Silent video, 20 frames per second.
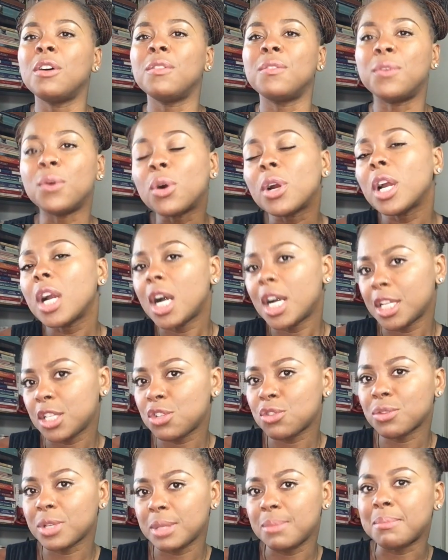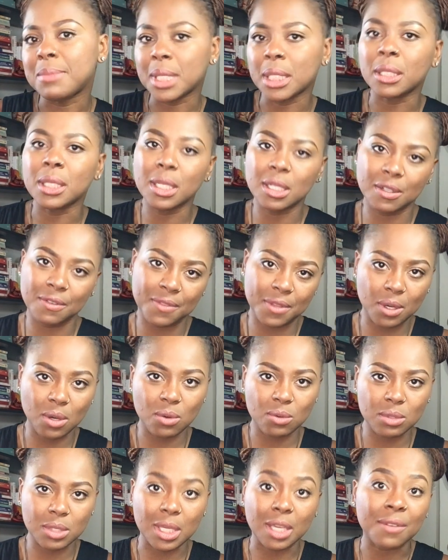400 million of
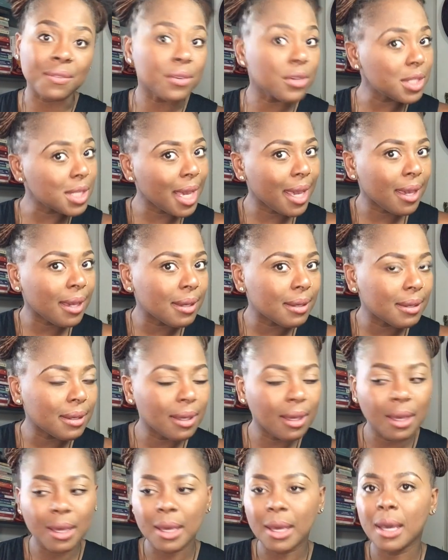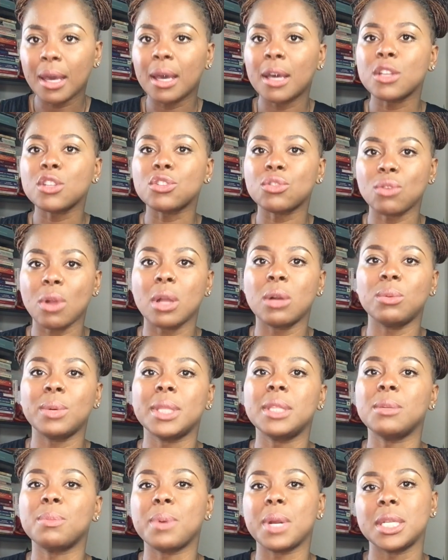those, give or take, struggle
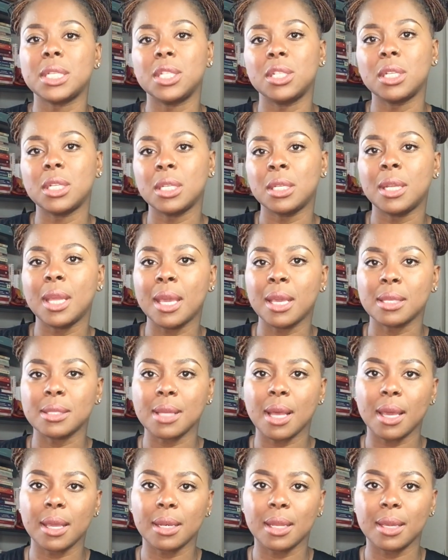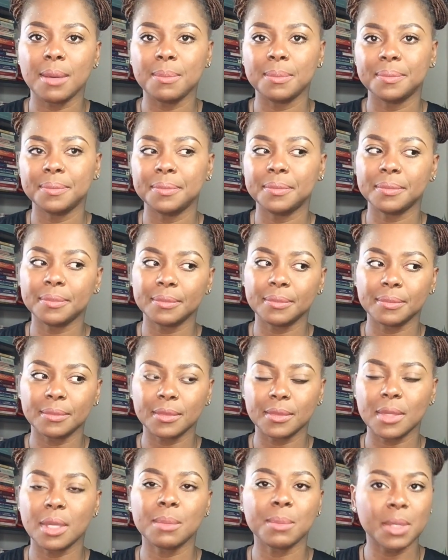with depression and anxiety.
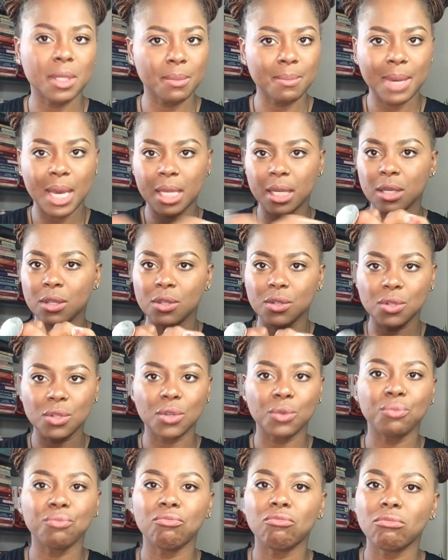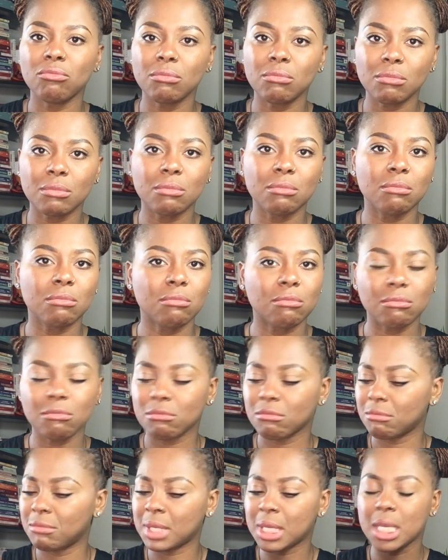I'm combining the two
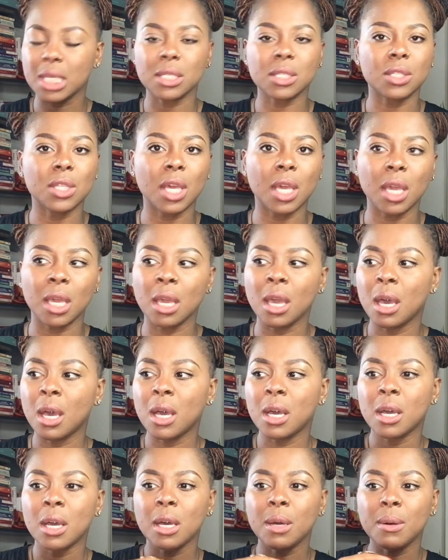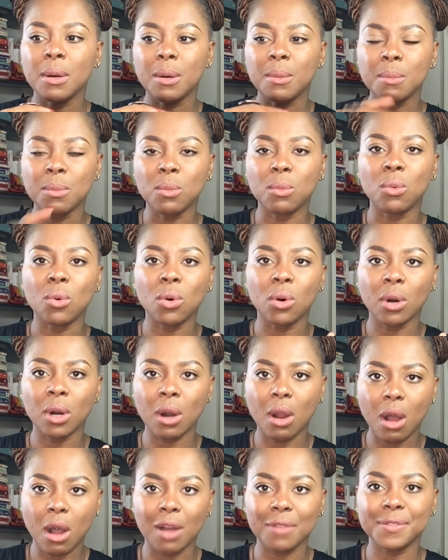because they
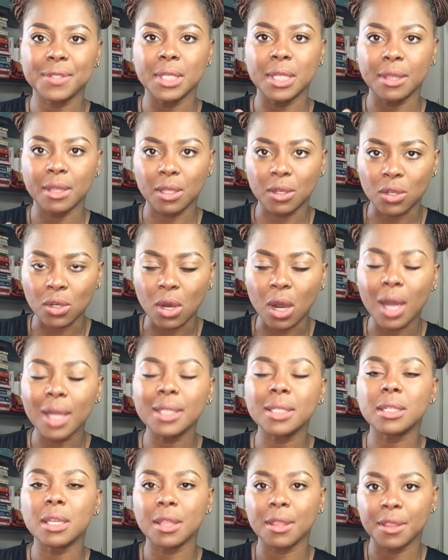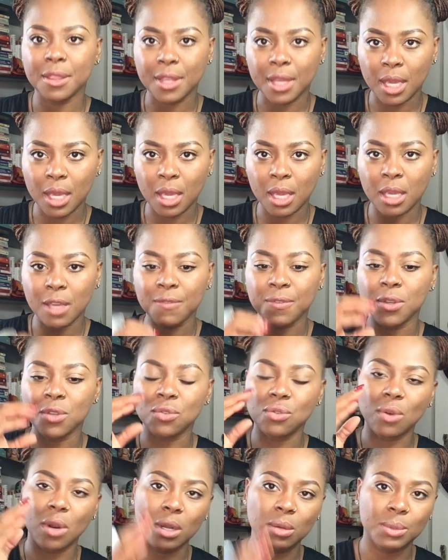more often than not they if you
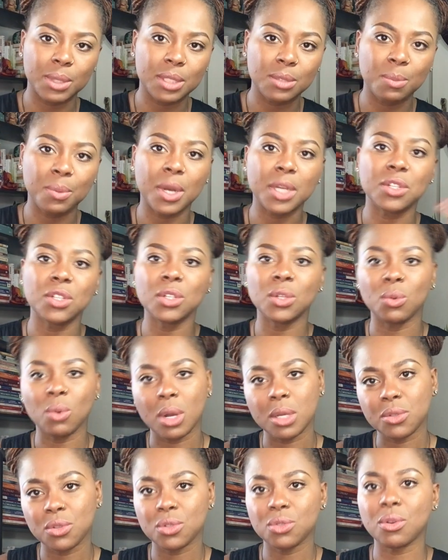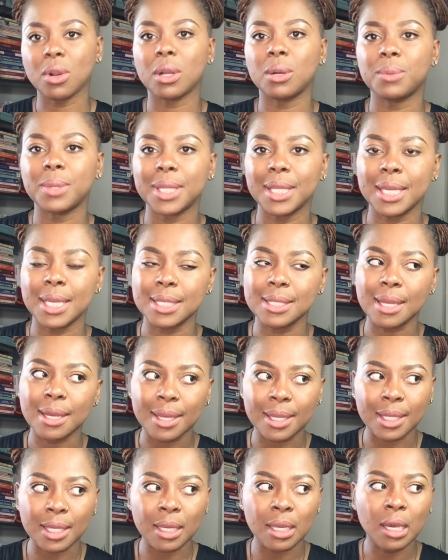struggle with depression you also struggle with
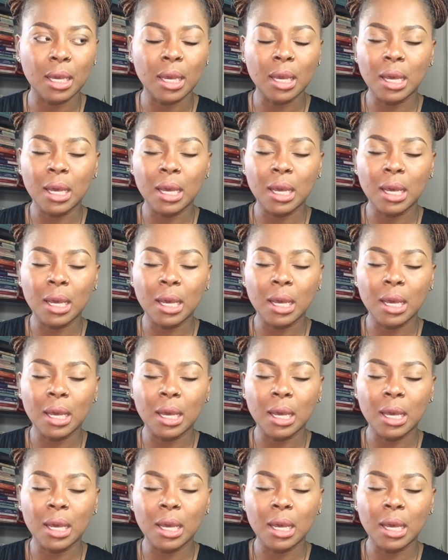anxiety